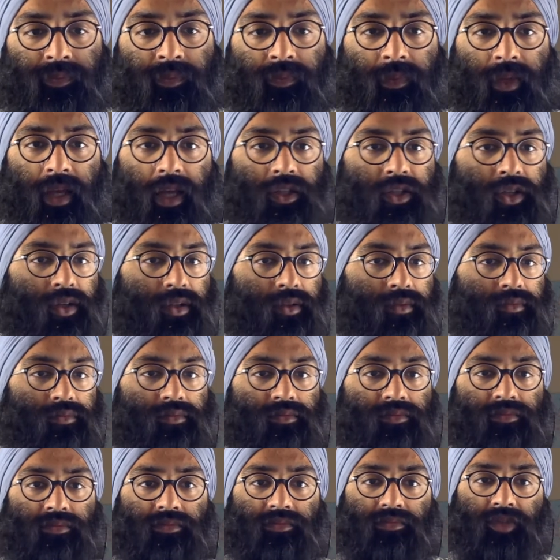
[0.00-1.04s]
That's good.
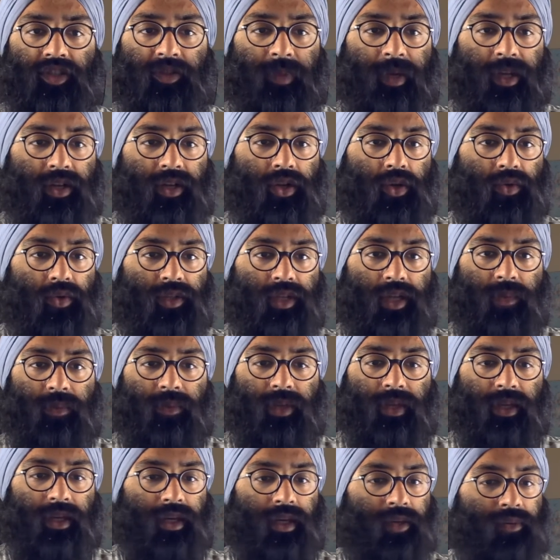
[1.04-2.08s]
Spend no time
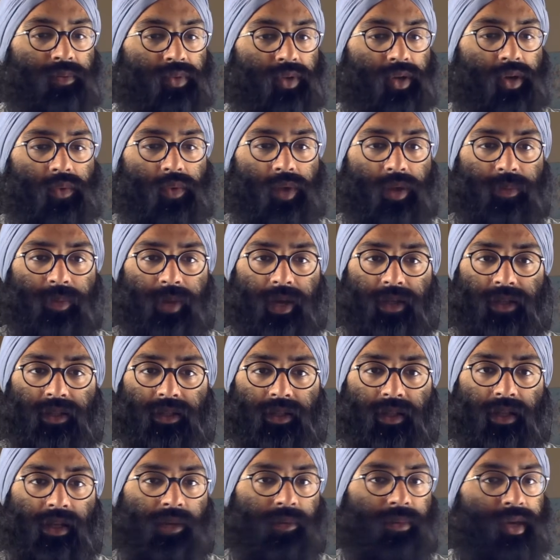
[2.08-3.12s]
thinking. Put it right back to
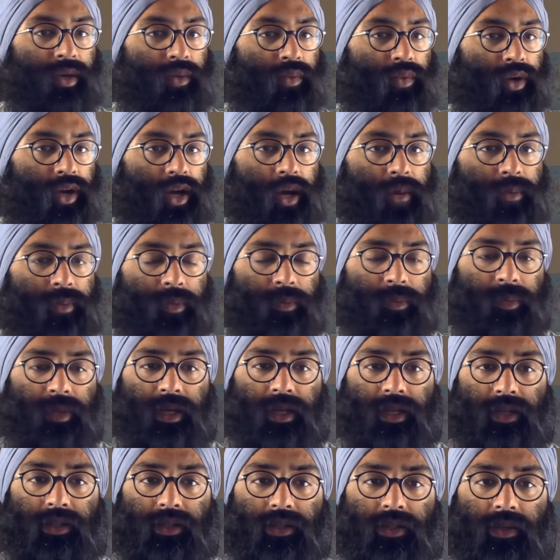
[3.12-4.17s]
them, and we're up a
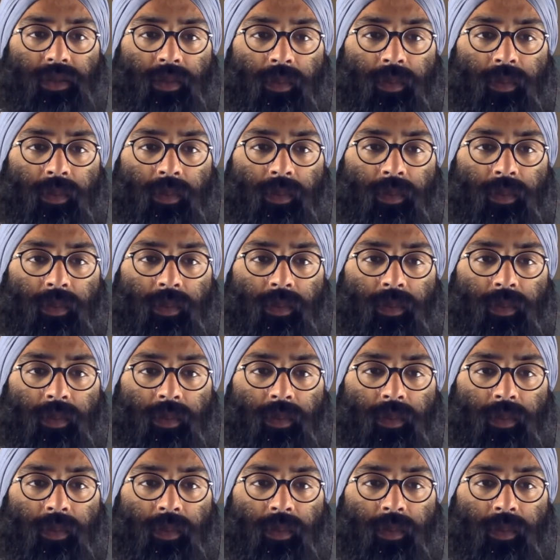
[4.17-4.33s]
minute,